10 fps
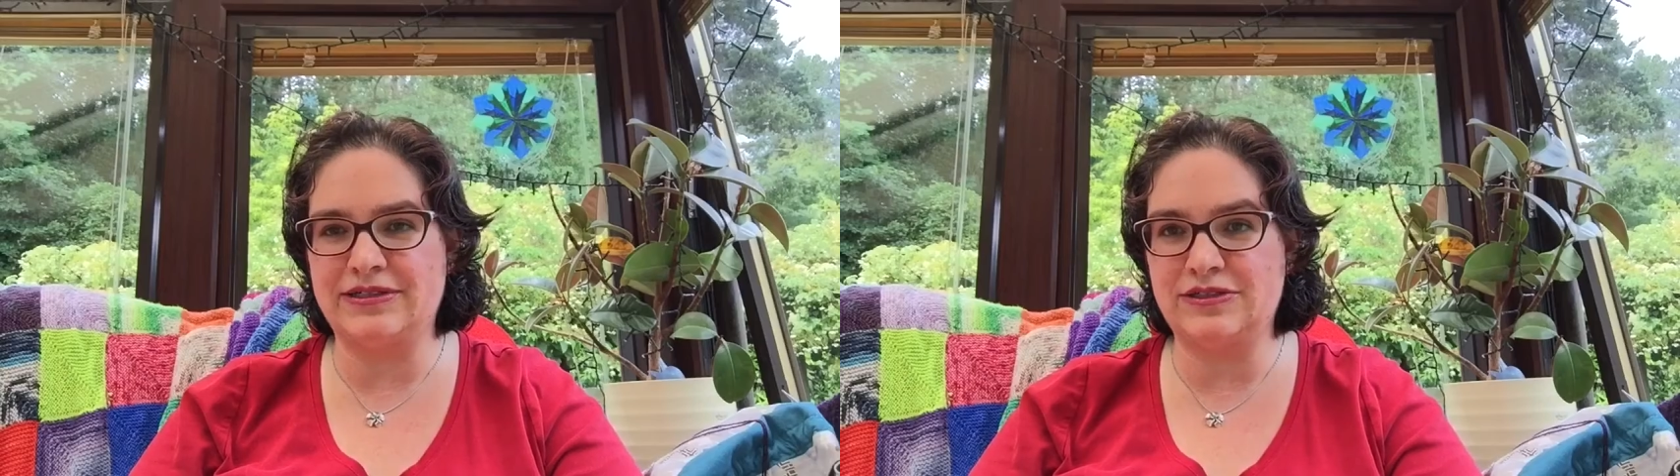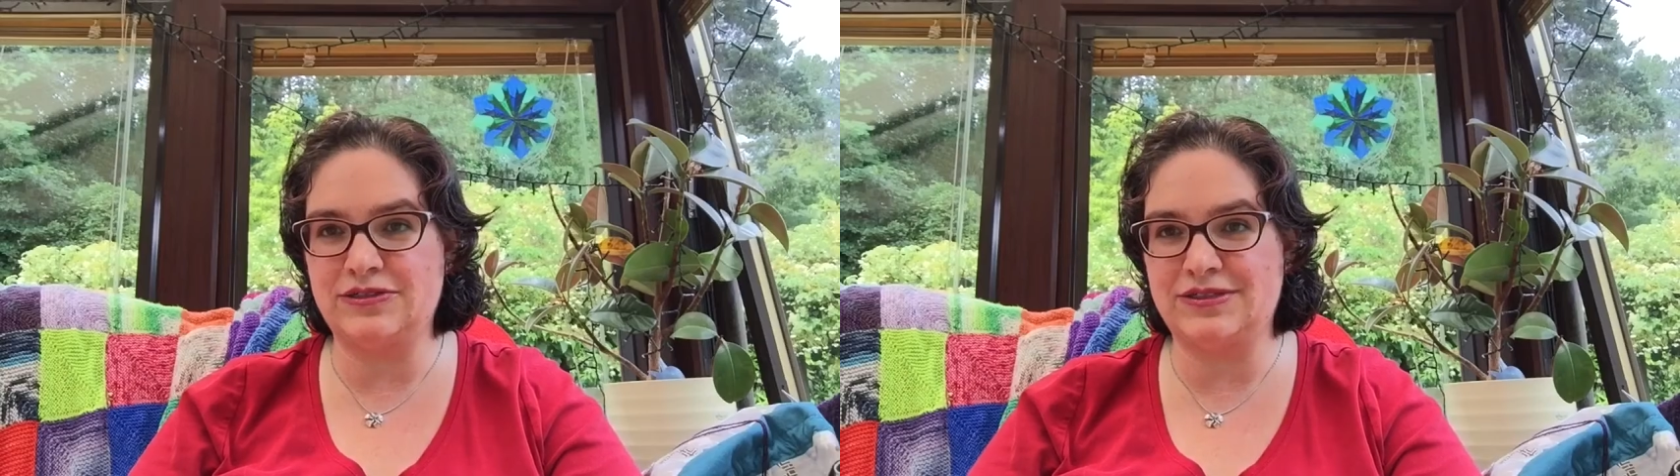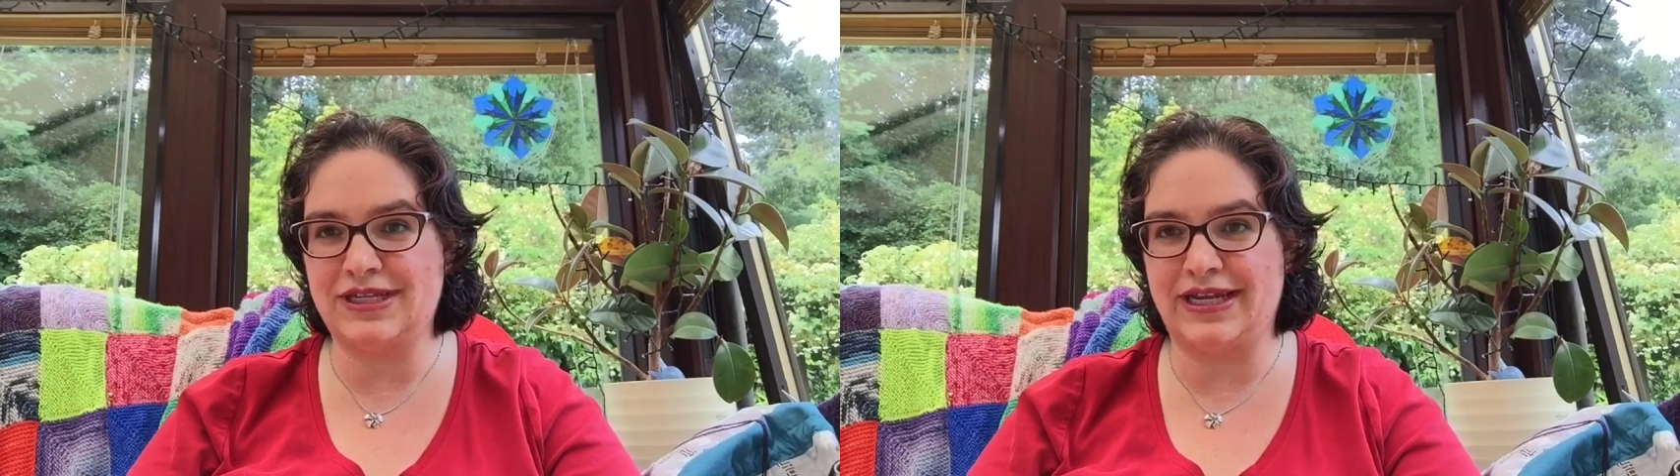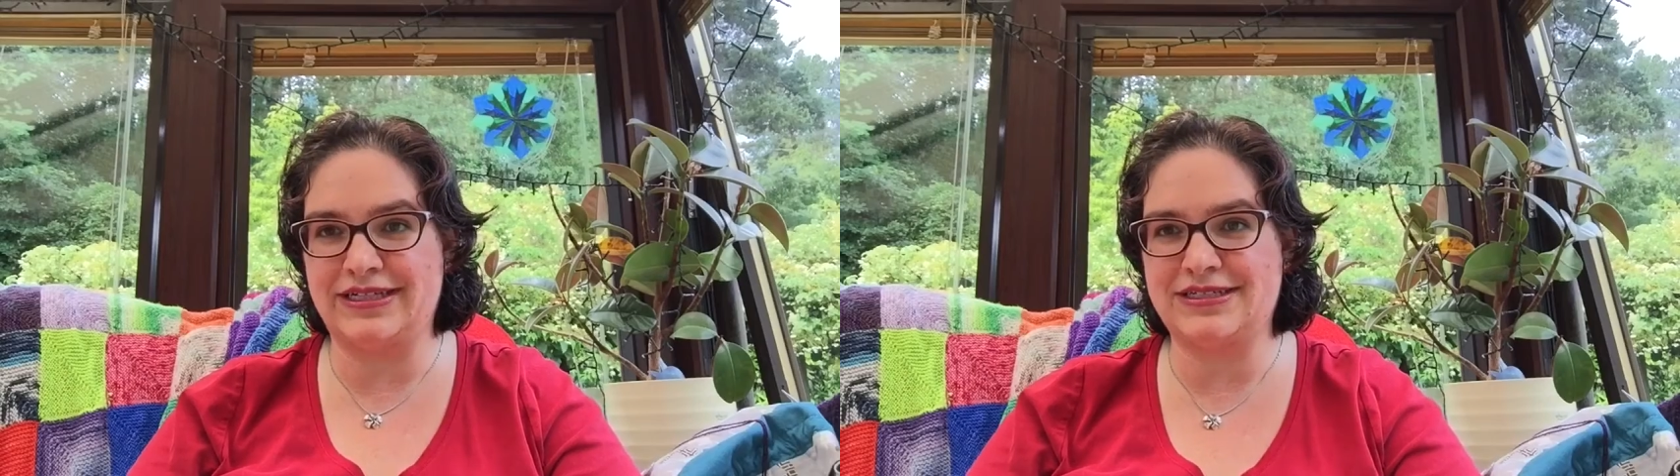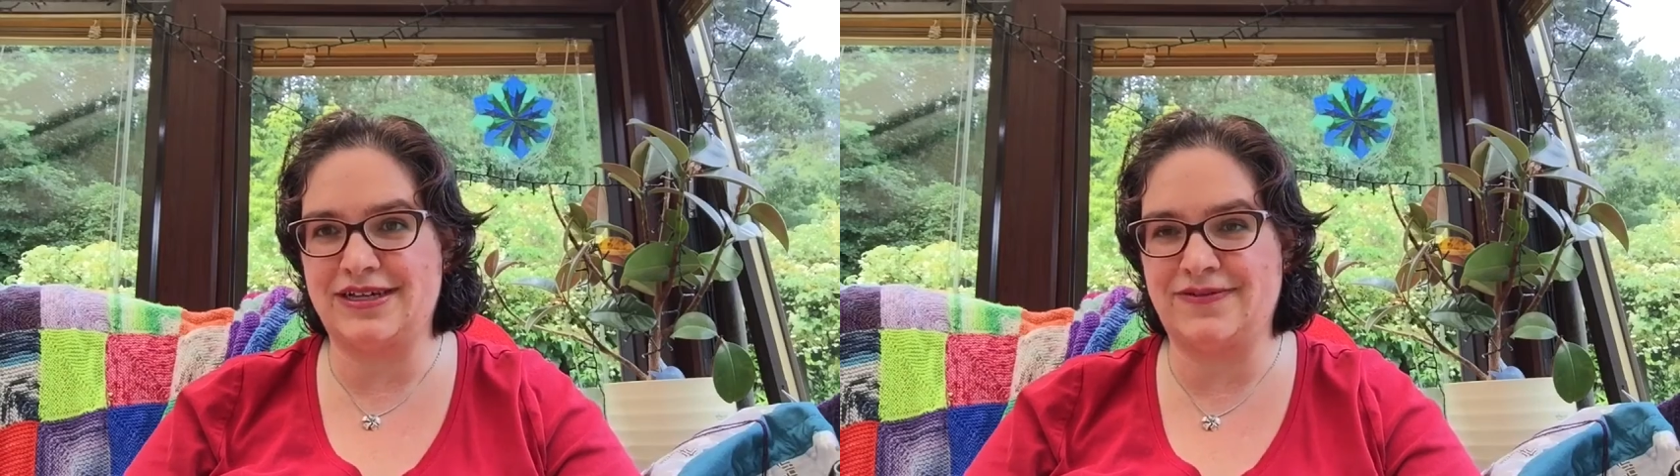2
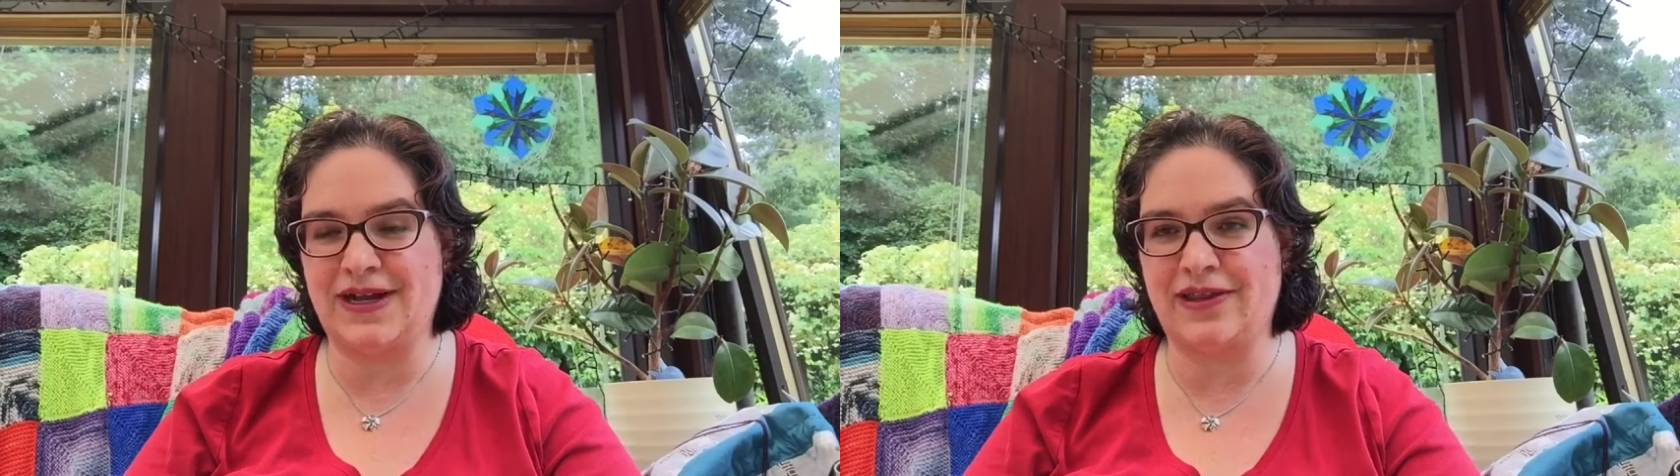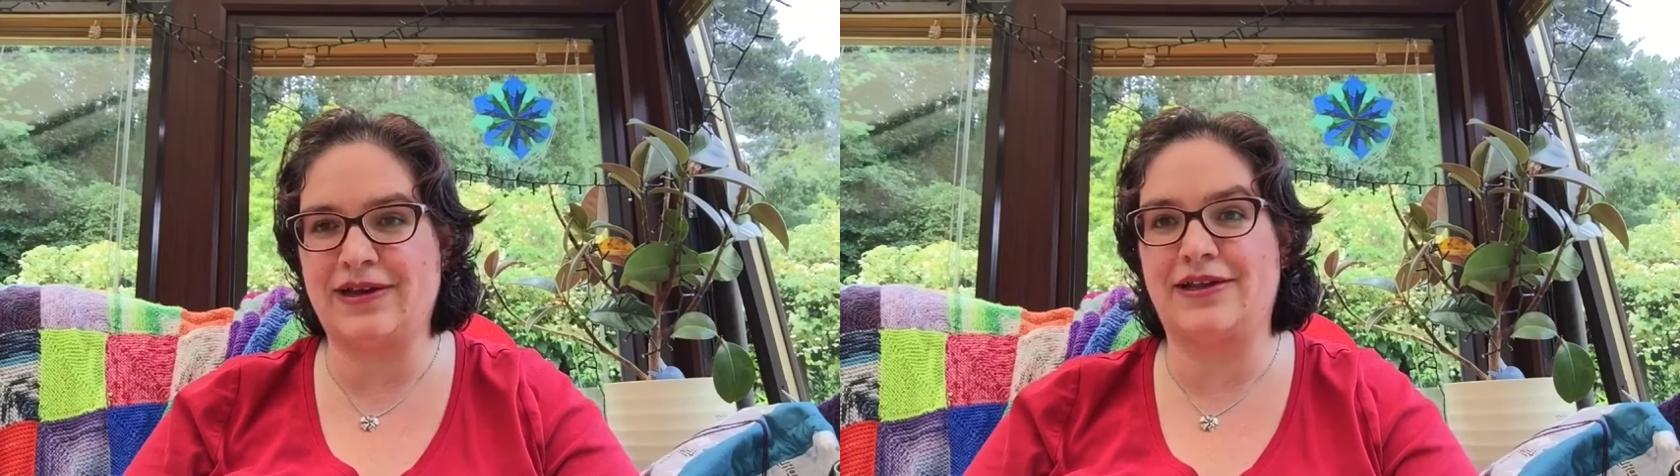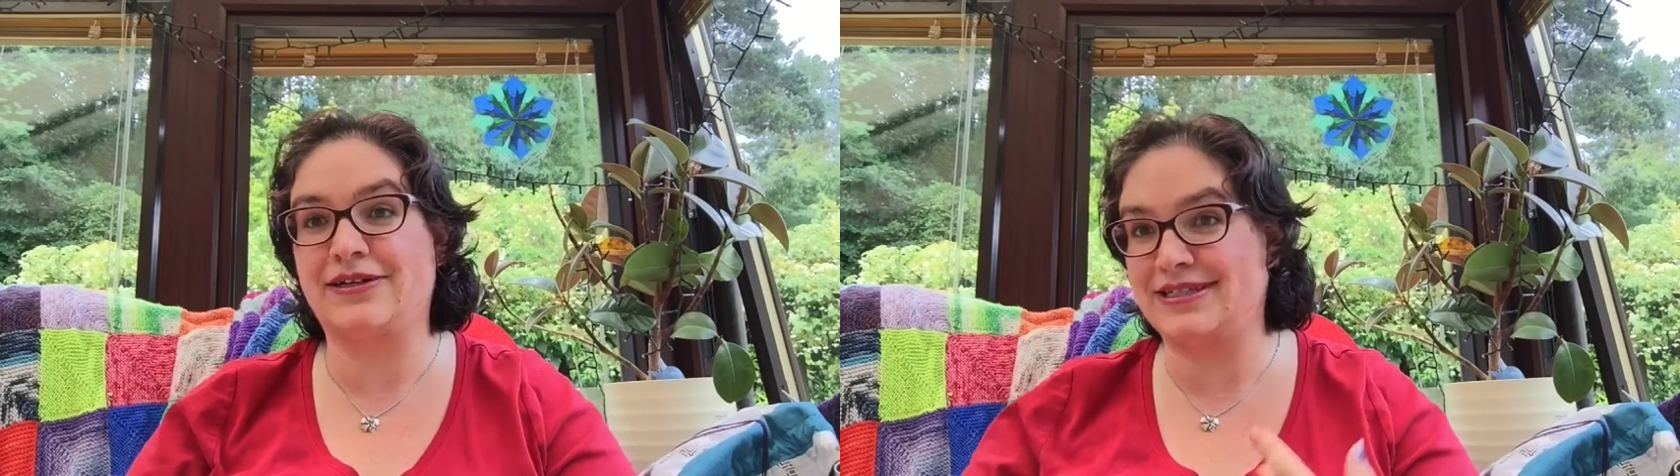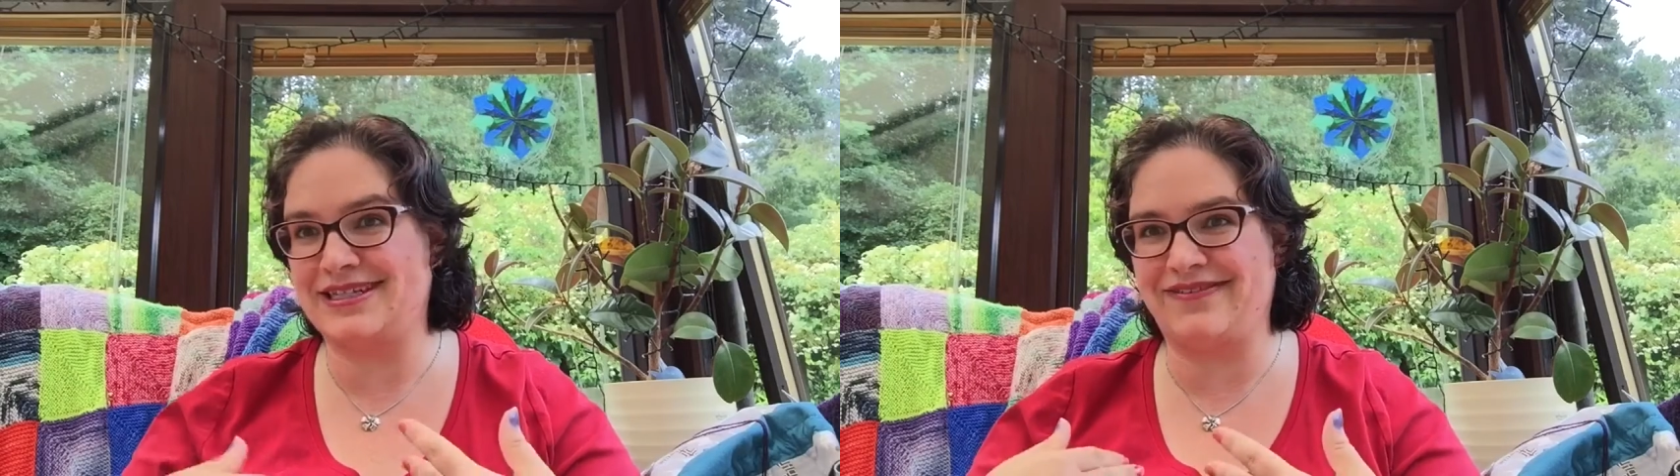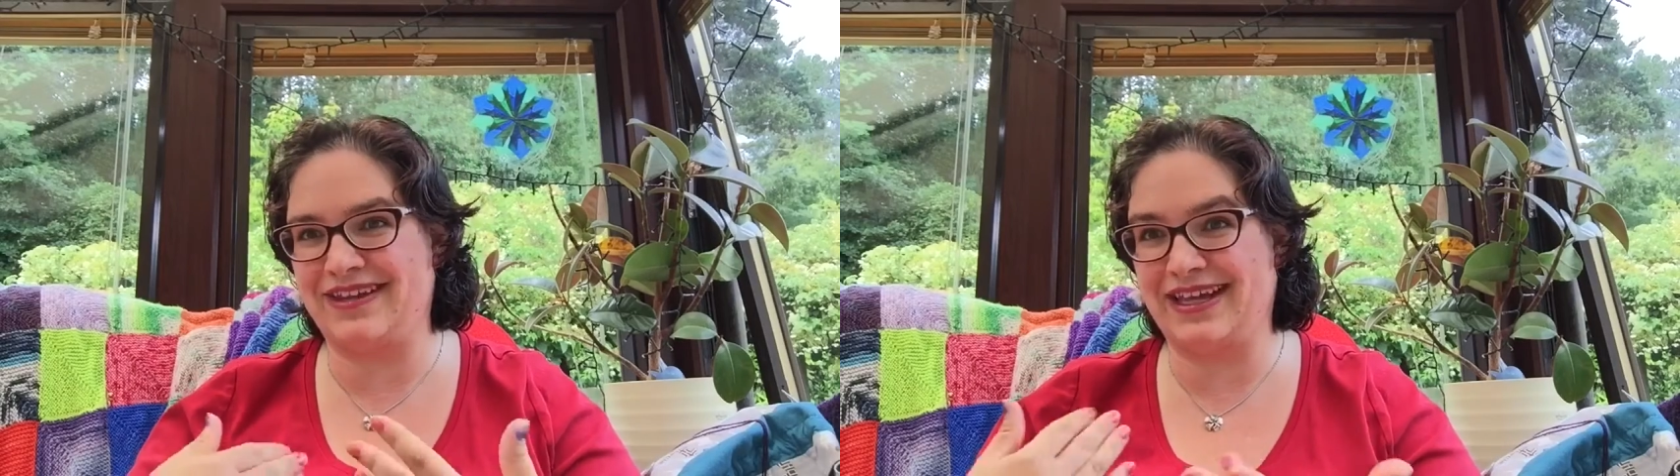skeins of another color, because I
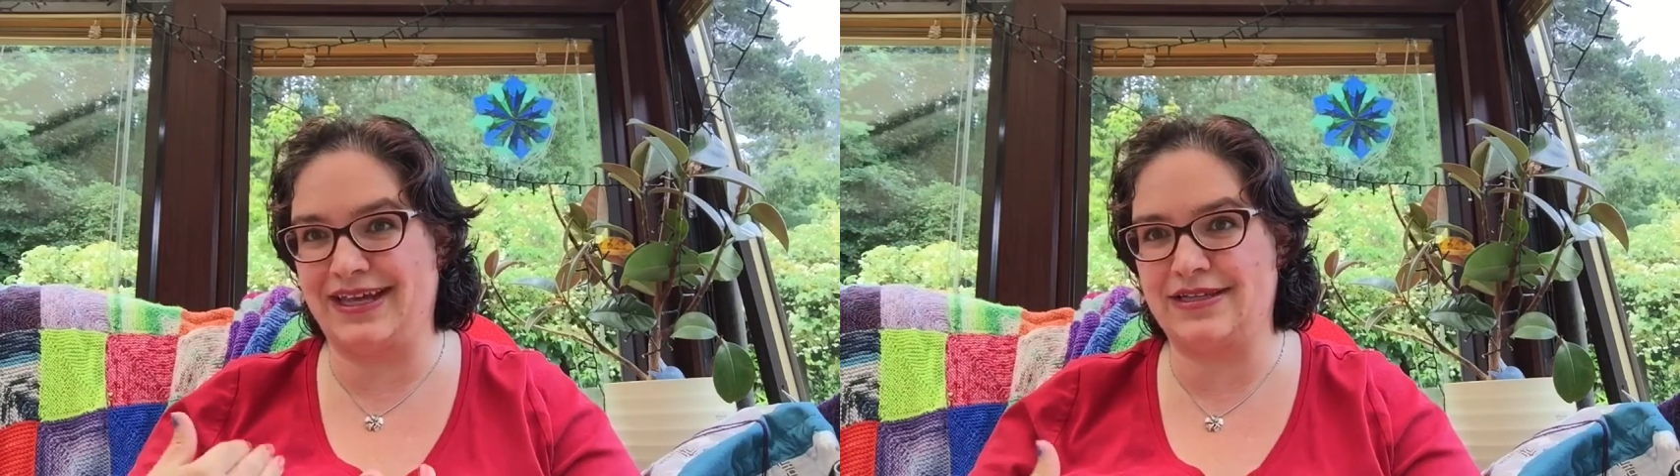have the kit,